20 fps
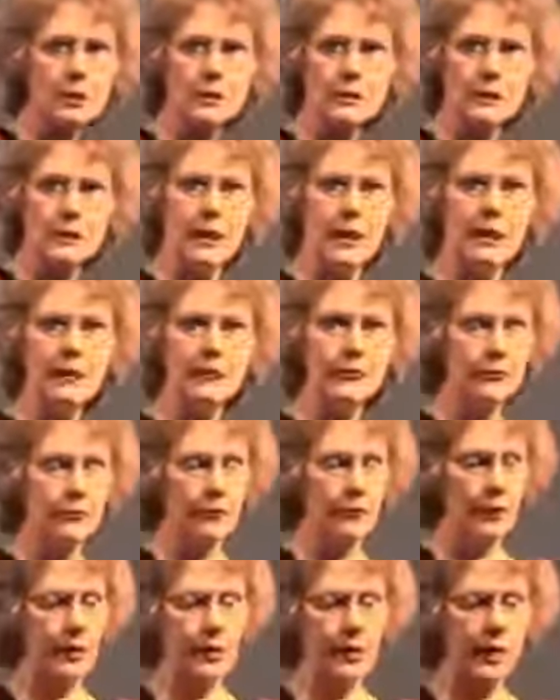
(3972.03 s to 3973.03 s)
just life
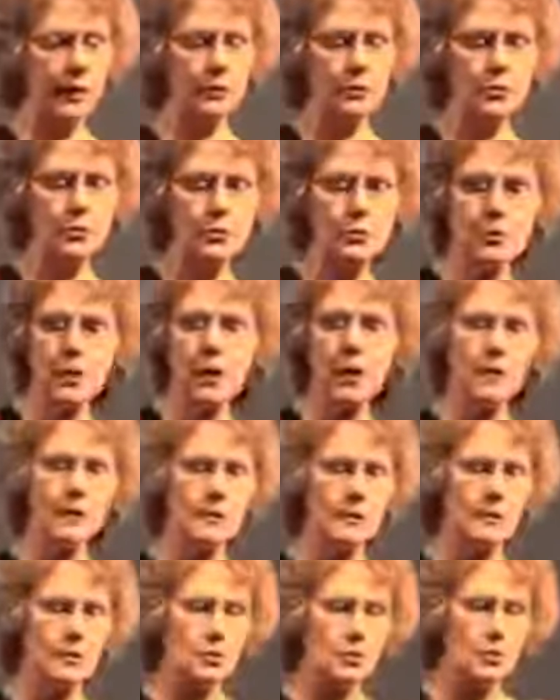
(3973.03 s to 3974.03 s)
and
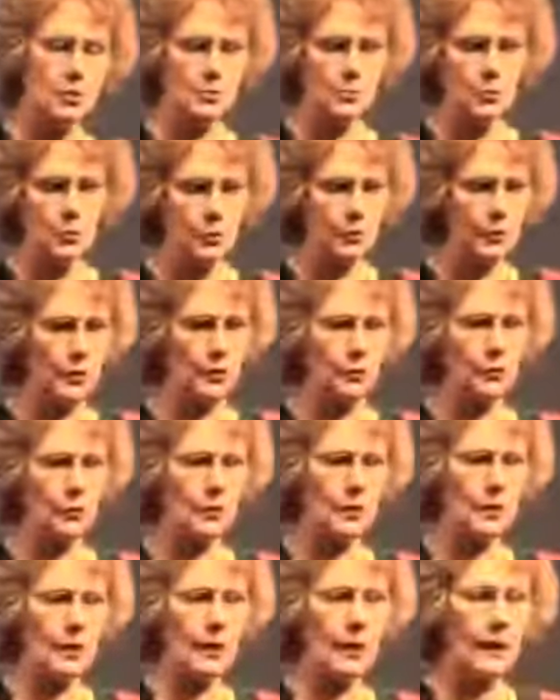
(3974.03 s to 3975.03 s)
exercise and just moving
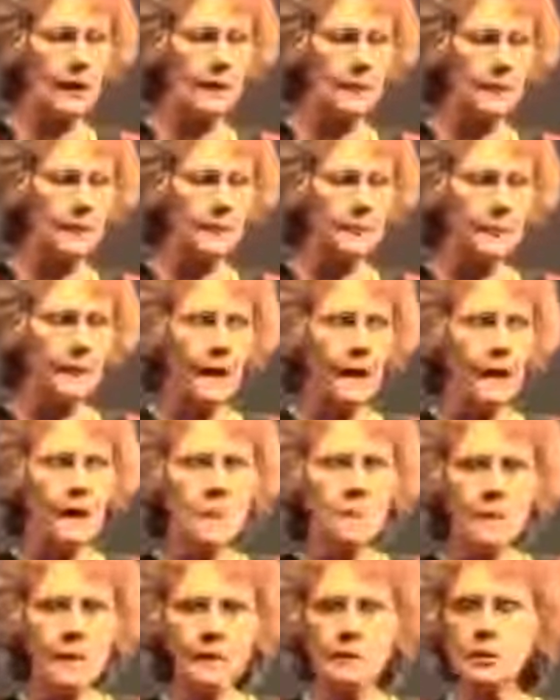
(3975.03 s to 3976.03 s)
through the day.
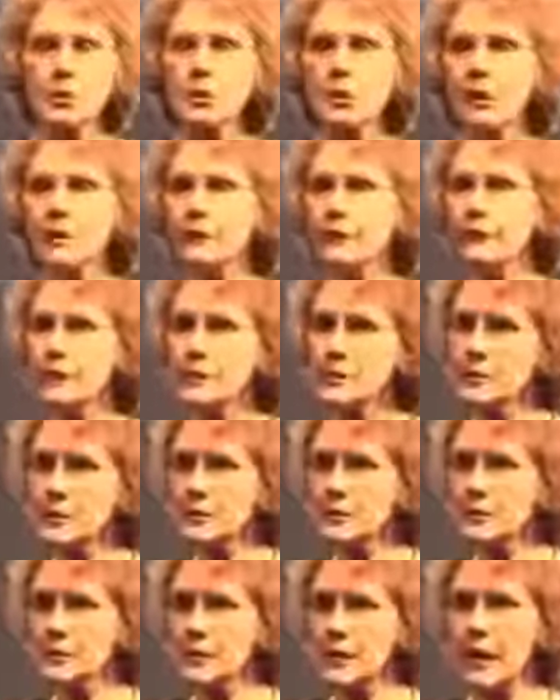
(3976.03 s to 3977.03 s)
Mental and
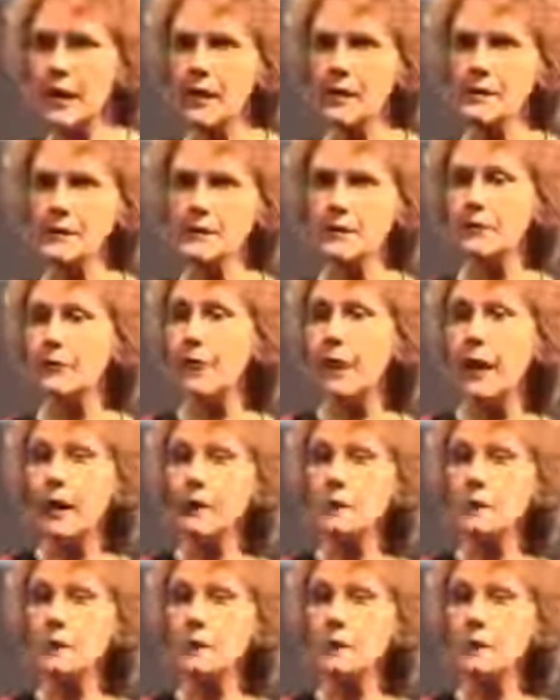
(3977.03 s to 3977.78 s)
physical signs of